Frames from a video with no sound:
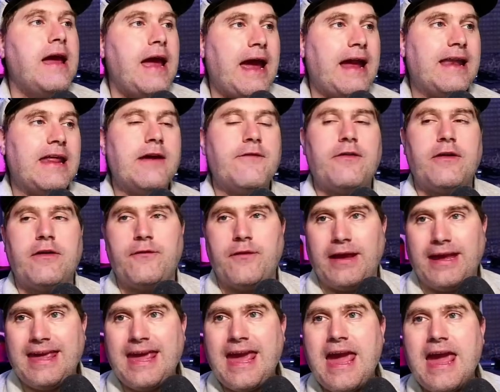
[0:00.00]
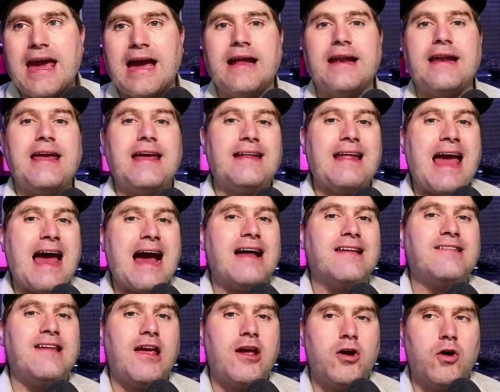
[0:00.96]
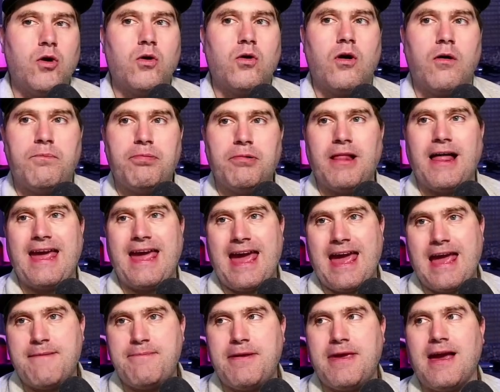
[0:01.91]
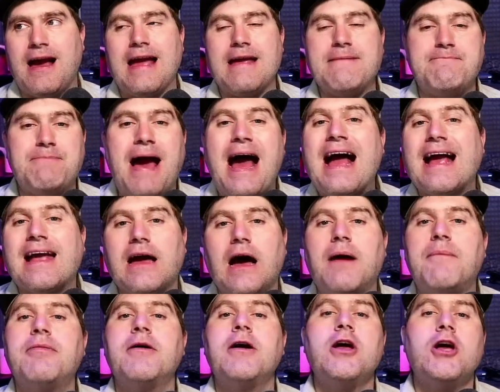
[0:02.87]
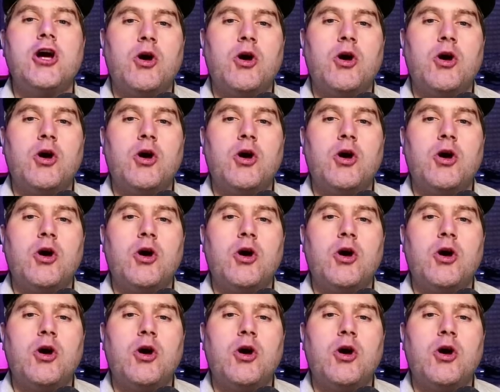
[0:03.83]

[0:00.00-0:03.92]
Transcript: And even if it can't, it has a Google Play API backup,